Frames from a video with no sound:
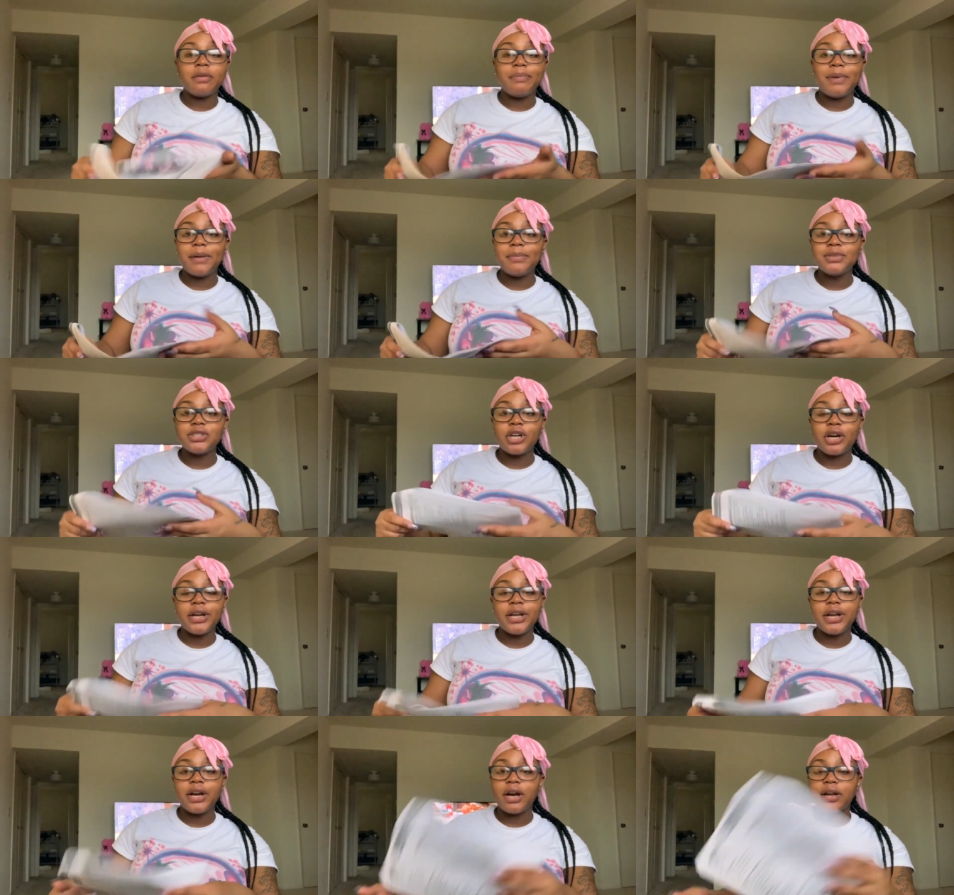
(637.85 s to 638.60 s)
baby's
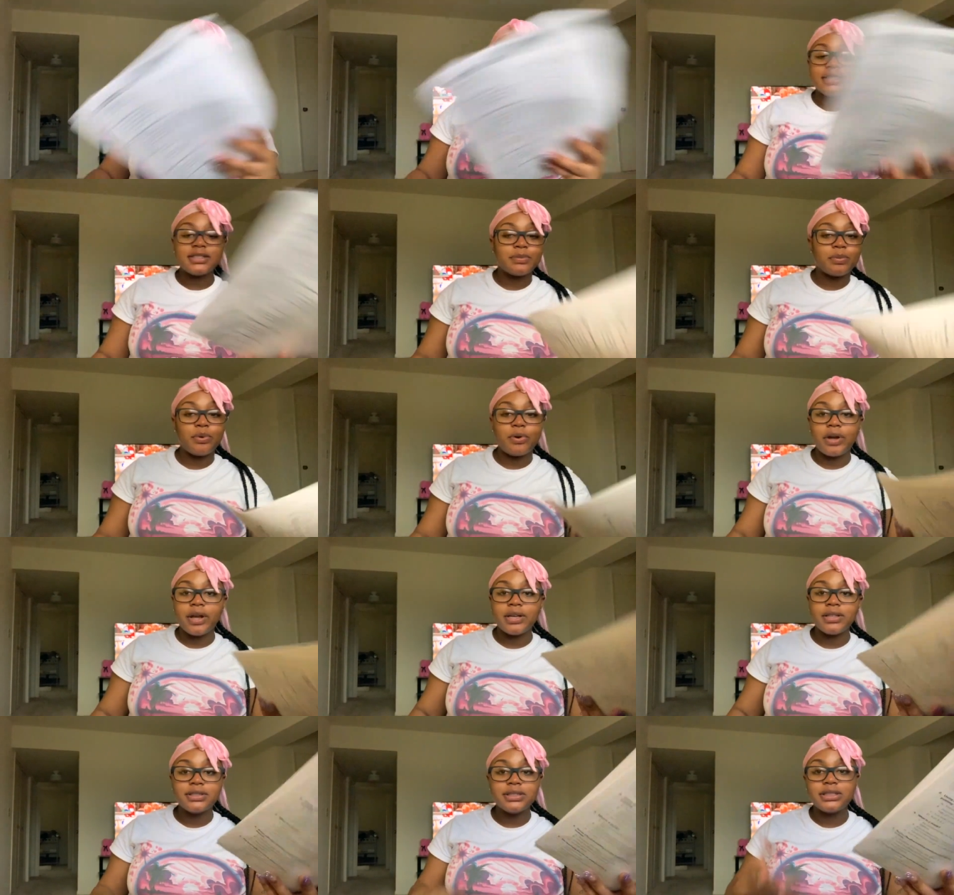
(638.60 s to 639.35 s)
already here at this
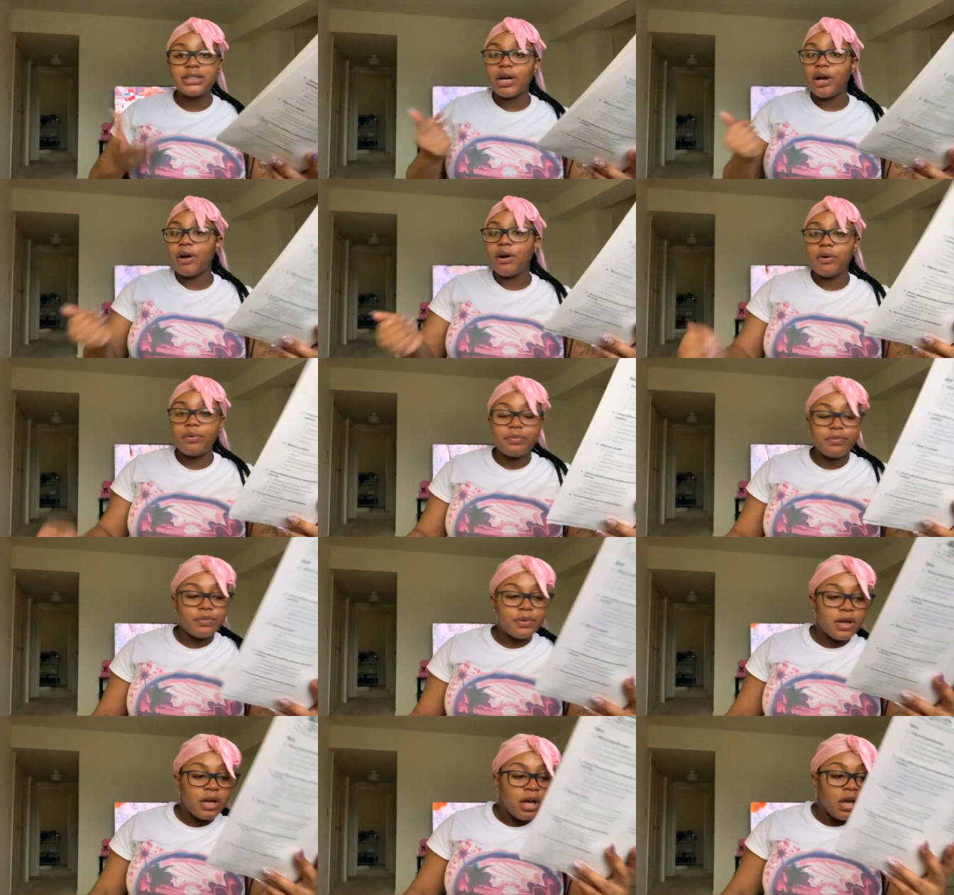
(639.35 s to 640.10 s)
point, so
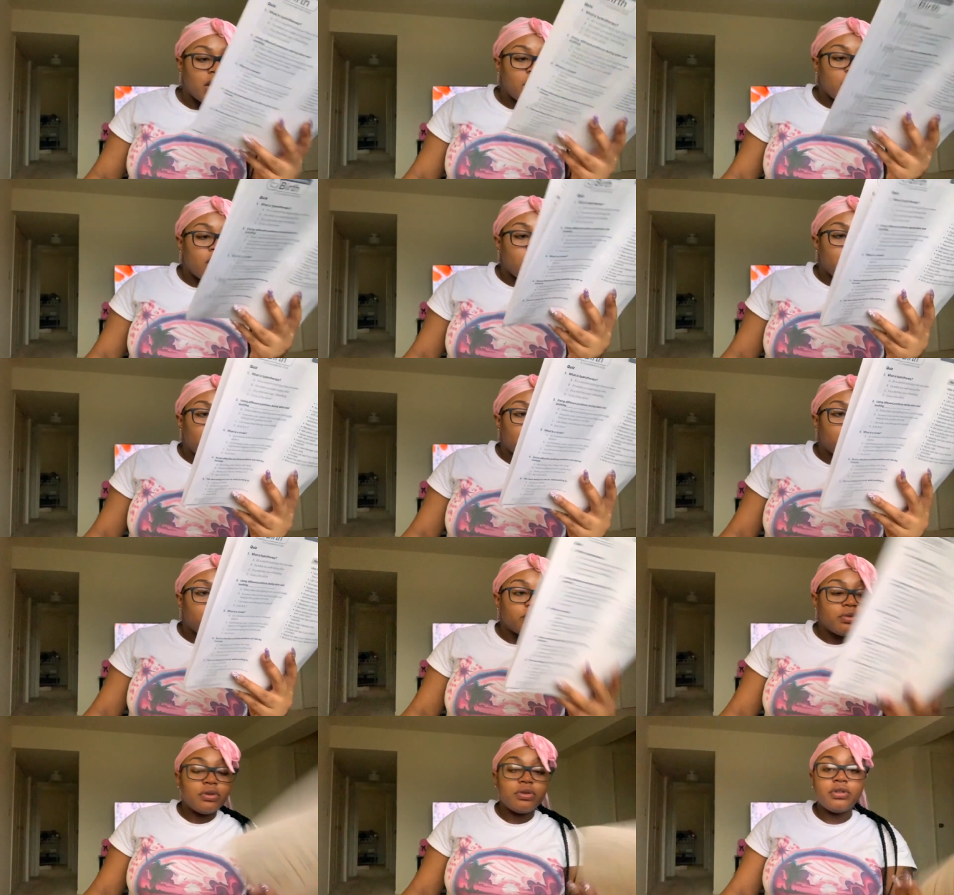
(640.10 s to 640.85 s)

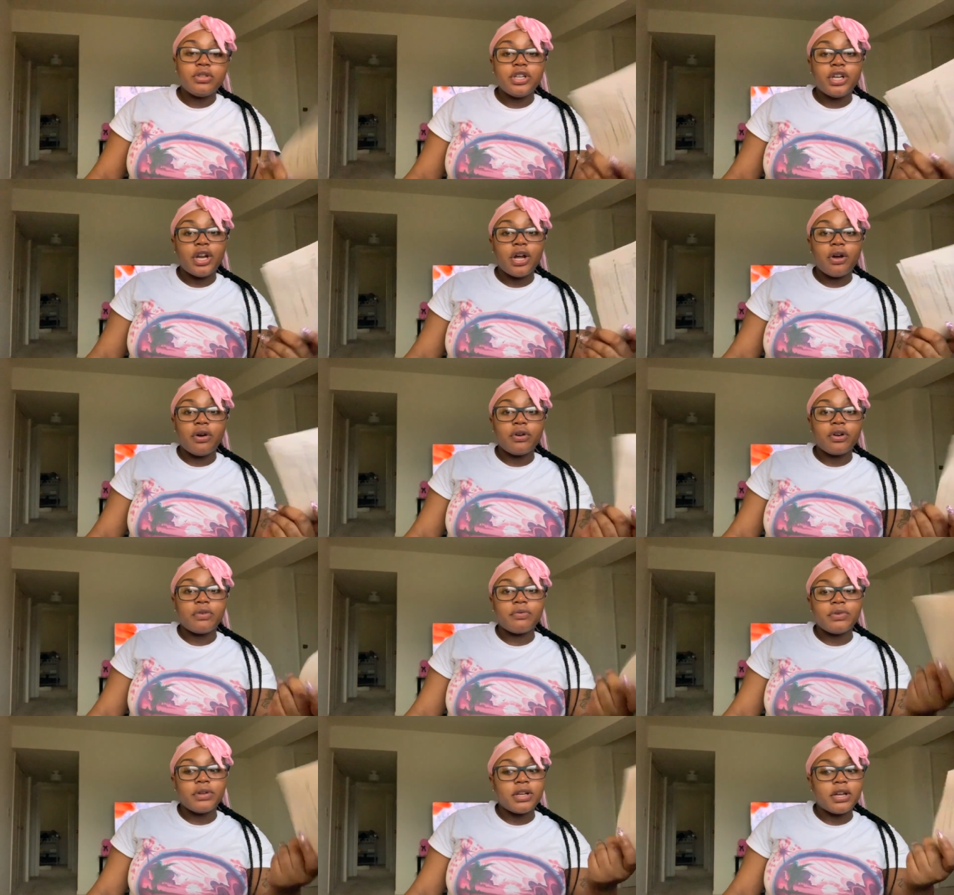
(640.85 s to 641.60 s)
you know
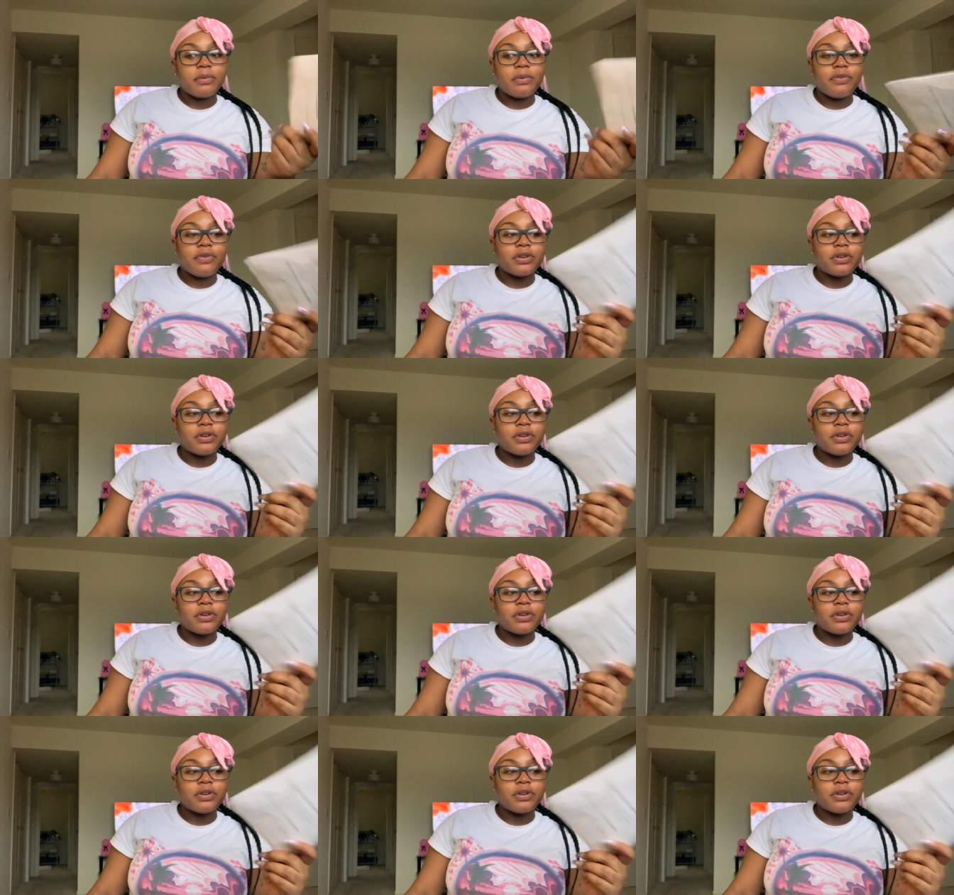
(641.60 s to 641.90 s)
you're really gonna be